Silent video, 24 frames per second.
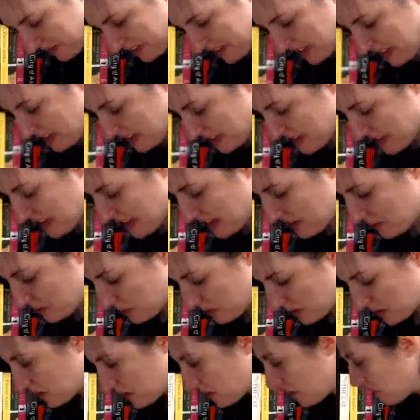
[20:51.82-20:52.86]
Then we'll
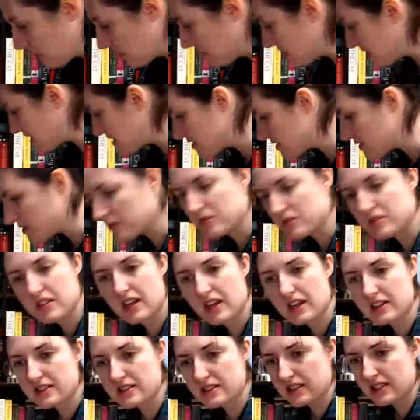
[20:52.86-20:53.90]
glue these two
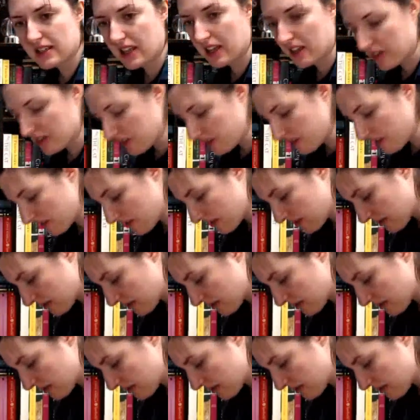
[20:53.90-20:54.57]
sides together.